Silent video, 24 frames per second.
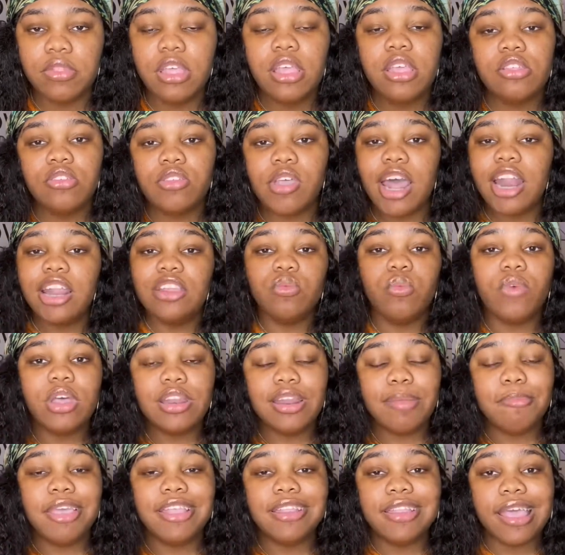So I just wanted to
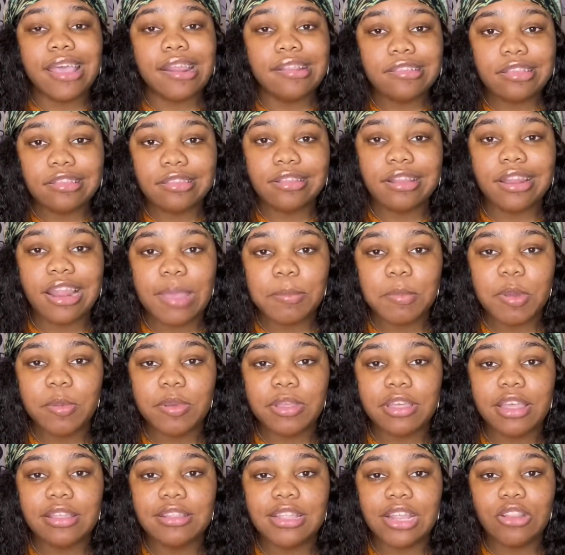make that disclaimer,
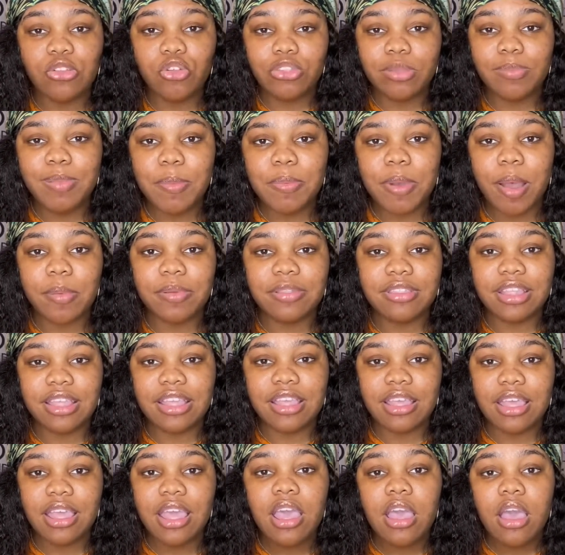because I know some people probably saying,
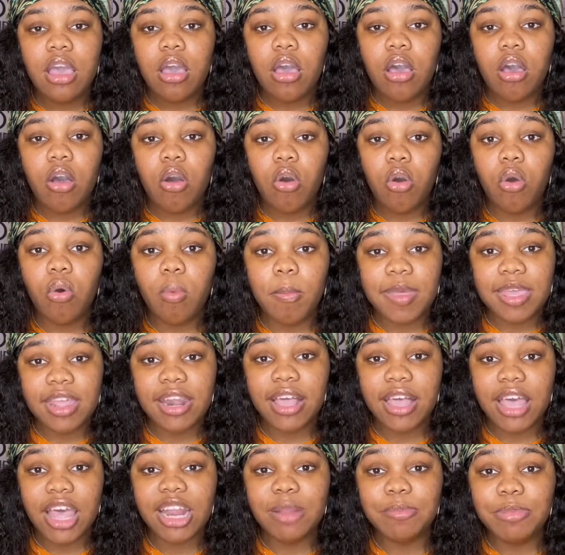oh man, I
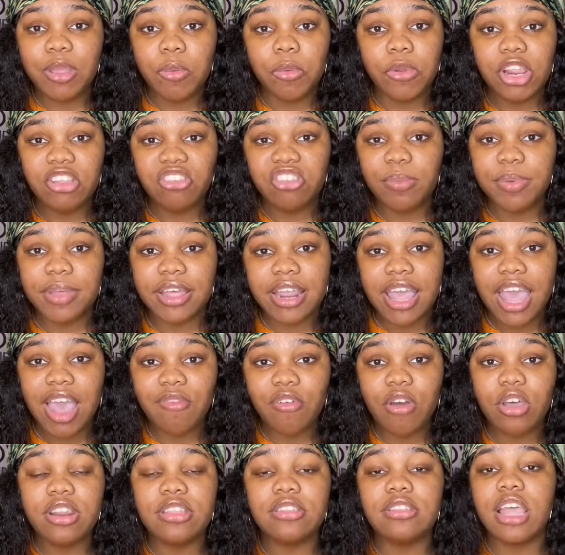gotta be in a relationship, I gotta have
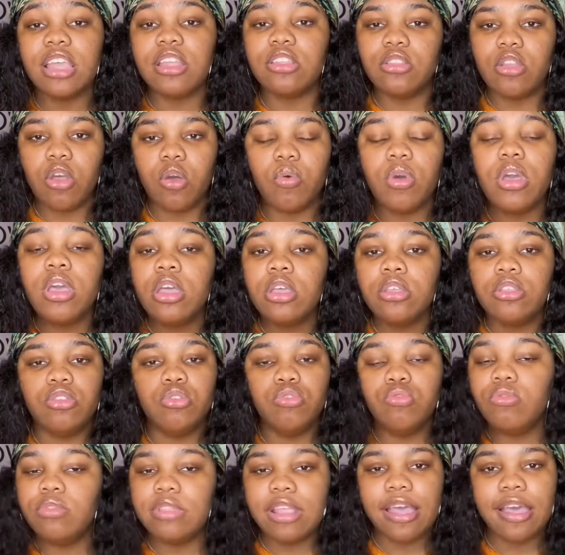all this. Like, no, you do
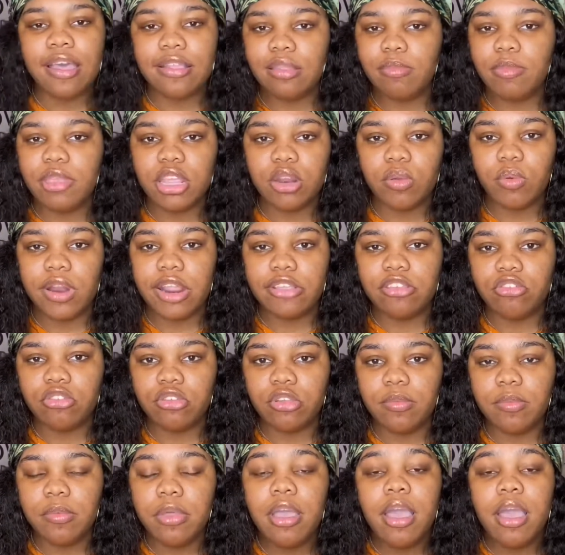not have to be in a relationship.